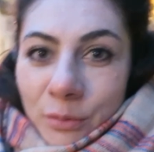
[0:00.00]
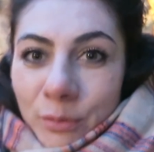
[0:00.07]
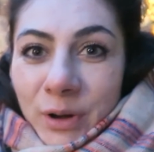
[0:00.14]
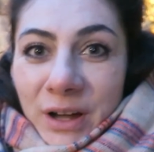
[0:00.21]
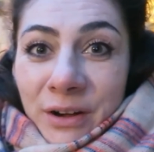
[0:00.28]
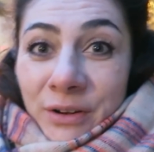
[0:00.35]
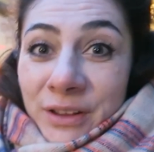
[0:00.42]

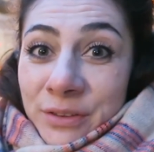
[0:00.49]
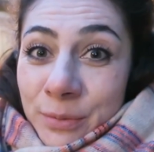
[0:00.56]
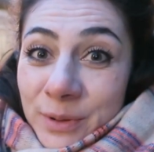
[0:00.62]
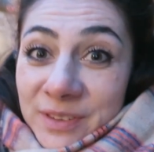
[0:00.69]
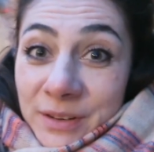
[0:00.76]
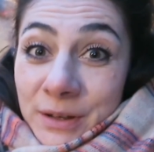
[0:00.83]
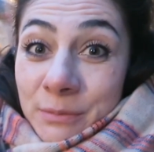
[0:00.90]
Wow, this
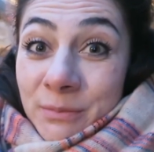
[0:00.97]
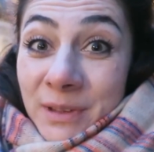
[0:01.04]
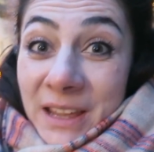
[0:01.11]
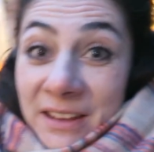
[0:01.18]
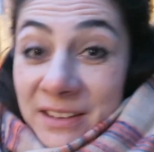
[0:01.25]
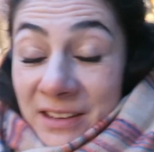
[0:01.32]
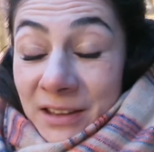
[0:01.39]
was an
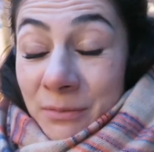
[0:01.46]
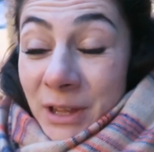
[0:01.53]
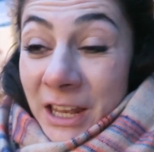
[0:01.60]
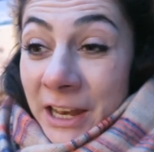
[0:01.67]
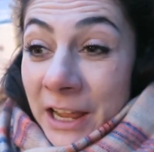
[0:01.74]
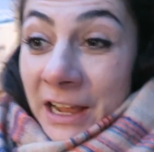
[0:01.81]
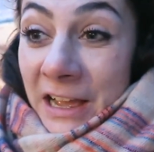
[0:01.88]
amazing
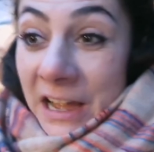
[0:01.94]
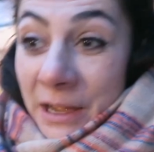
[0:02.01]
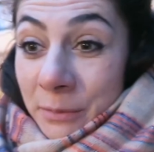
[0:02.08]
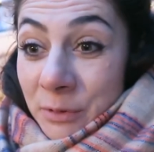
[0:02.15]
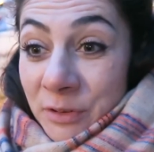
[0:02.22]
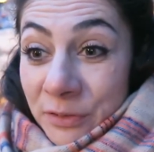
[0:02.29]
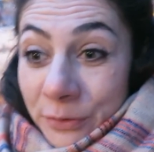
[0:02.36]
meeting.
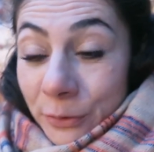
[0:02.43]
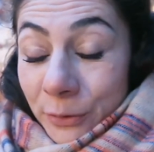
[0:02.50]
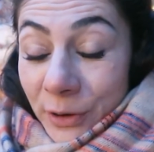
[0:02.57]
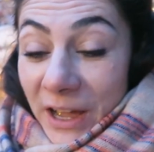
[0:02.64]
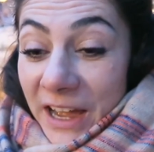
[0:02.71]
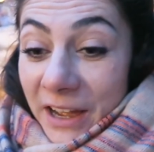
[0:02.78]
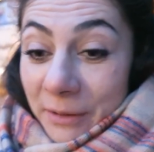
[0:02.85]
I'm
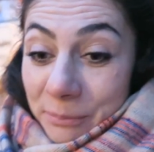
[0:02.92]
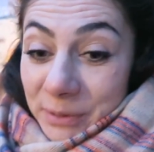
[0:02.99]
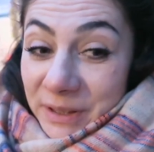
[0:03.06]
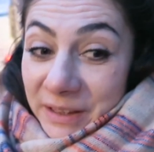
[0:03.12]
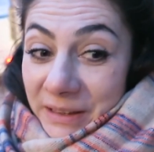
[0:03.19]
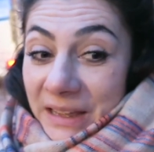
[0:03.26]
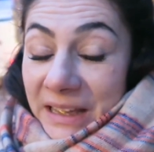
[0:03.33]
so
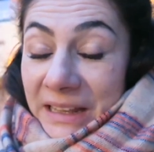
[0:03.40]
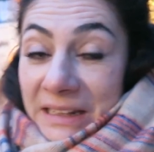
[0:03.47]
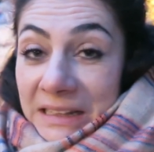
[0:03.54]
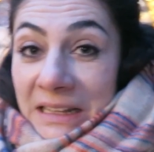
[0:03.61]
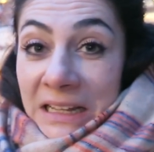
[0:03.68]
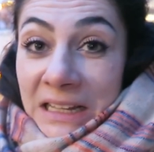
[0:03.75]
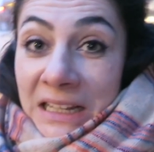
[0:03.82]
happy
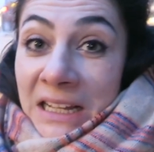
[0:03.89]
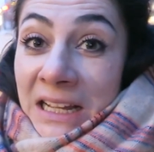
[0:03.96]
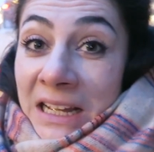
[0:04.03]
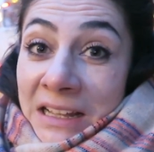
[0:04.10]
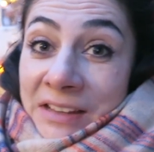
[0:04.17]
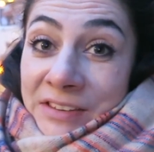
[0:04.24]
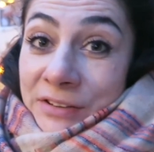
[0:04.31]
and
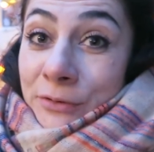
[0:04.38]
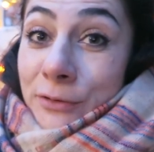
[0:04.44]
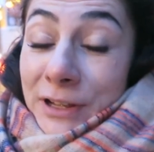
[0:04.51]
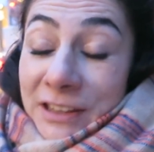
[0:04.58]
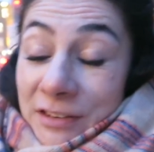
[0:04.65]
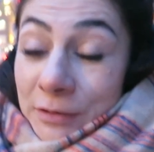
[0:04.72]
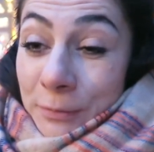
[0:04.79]
so
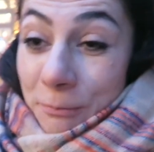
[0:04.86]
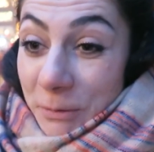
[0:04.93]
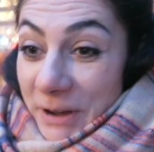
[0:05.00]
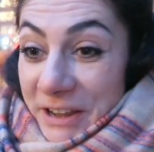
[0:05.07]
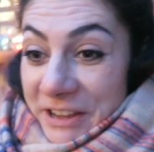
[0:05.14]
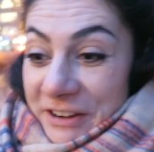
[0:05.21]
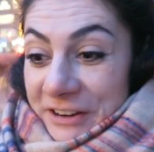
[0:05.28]

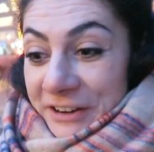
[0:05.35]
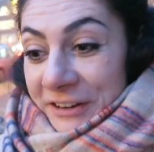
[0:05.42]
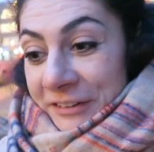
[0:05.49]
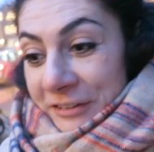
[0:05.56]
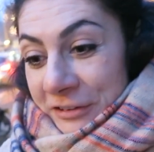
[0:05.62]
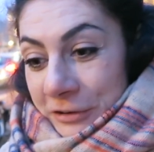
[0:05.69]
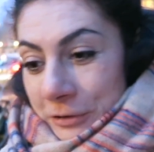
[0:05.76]

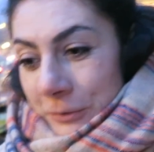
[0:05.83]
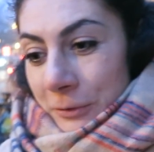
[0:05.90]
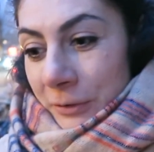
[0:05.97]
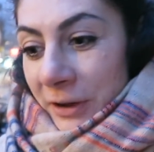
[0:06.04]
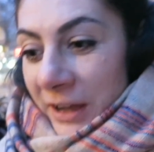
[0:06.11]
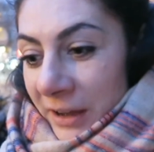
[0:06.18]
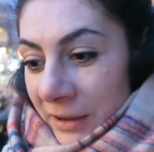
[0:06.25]
inspired
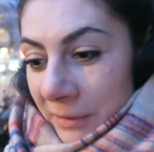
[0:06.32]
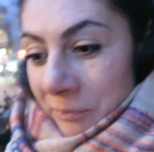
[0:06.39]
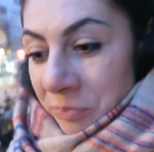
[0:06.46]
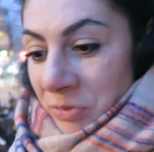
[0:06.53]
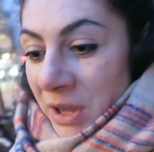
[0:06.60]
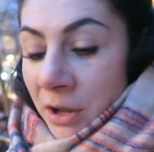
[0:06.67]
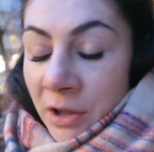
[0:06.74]
to
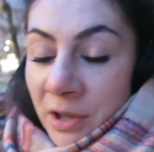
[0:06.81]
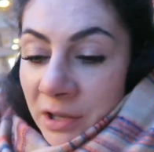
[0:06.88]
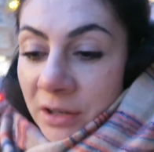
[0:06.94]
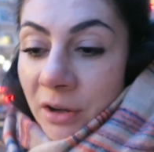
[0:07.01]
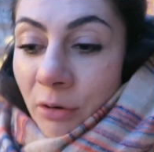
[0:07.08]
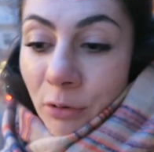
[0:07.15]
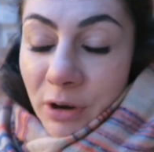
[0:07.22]
um,
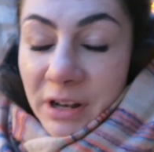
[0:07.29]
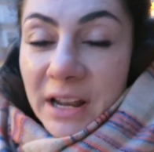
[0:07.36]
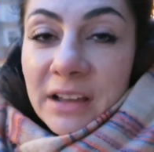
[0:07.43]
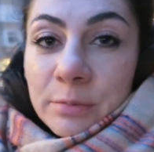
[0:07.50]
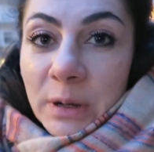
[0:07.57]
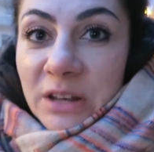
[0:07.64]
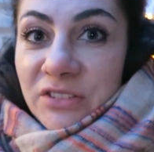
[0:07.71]

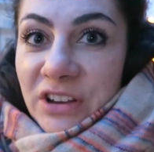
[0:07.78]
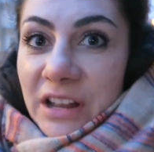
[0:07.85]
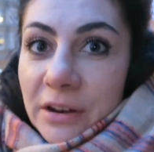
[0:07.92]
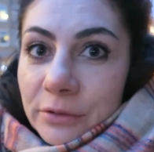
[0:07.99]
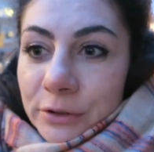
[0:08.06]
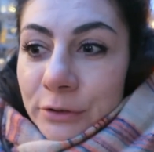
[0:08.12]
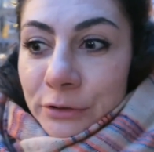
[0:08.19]
organize my
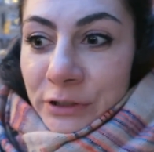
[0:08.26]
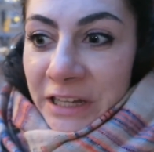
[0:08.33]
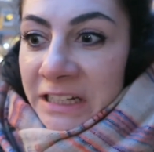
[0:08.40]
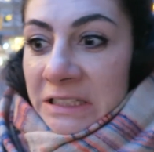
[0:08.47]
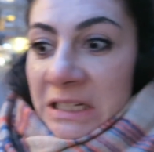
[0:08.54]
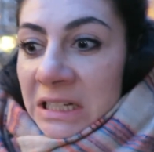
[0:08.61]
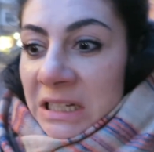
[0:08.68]
channel
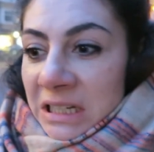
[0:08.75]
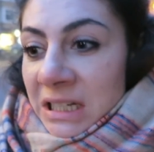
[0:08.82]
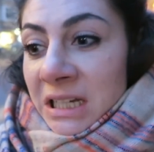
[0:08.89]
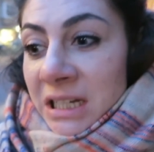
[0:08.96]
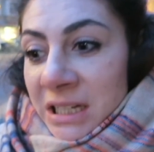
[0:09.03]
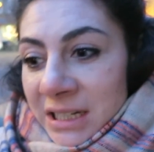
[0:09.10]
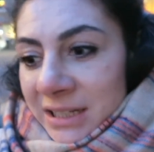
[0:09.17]
and
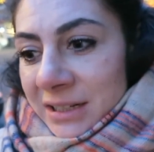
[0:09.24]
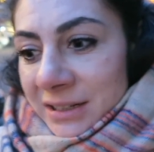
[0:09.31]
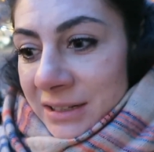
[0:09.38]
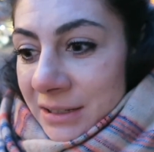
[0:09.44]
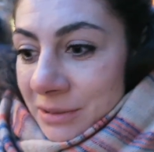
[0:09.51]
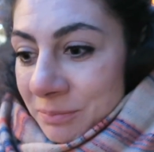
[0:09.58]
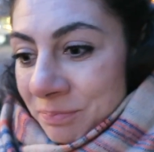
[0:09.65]

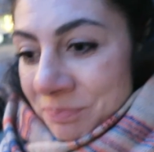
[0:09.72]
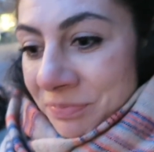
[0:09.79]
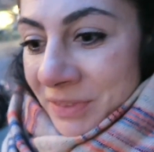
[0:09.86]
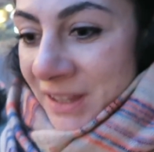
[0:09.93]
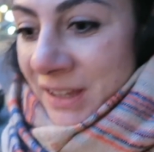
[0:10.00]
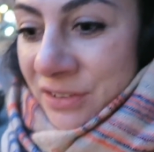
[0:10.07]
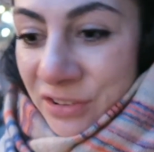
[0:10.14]
um,
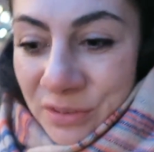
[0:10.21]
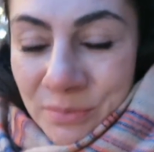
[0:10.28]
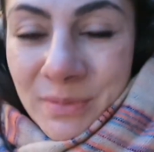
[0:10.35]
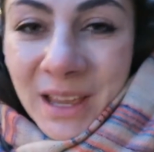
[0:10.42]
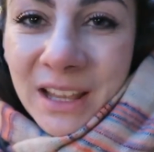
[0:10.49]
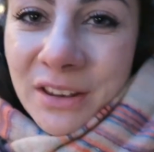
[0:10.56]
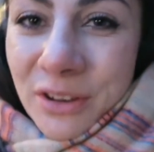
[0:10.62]
just
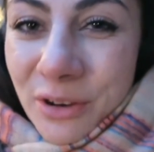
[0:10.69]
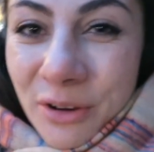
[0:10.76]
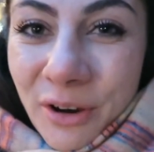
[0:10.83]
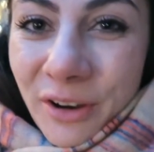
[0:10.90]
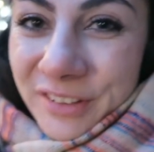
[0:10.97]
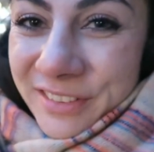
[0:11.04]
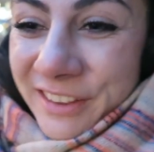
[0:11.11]
make new
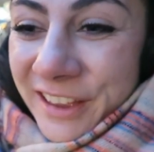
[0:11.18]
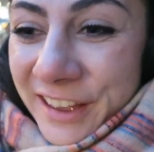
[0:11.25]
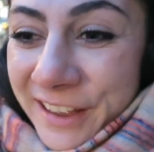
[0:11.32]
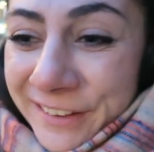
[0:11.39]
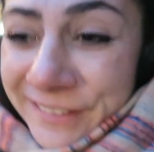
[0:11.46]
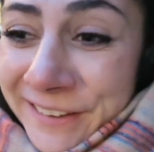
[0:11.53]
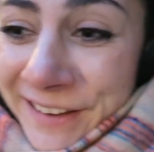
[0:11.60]

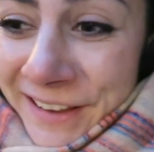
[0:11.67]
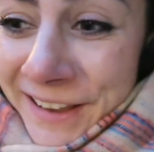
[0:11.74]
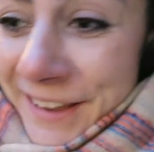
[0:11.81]
content